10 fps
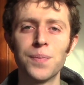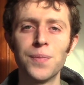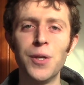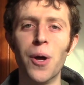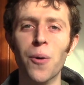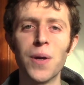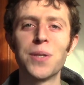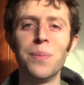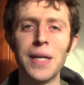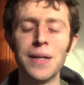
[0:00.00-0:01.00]
You know, it
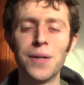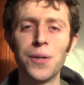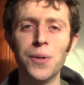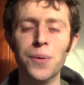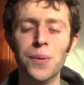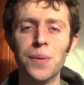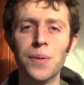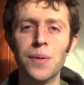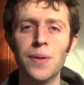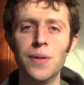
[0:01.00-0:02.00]
wasn't me who
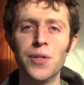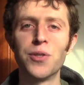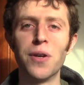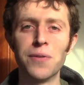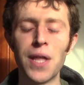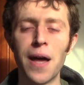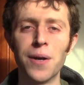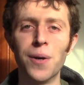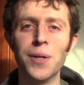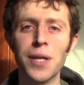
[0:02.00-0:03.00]
deserved that,
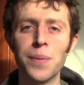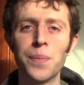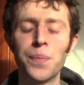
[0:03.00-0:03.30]
earned it.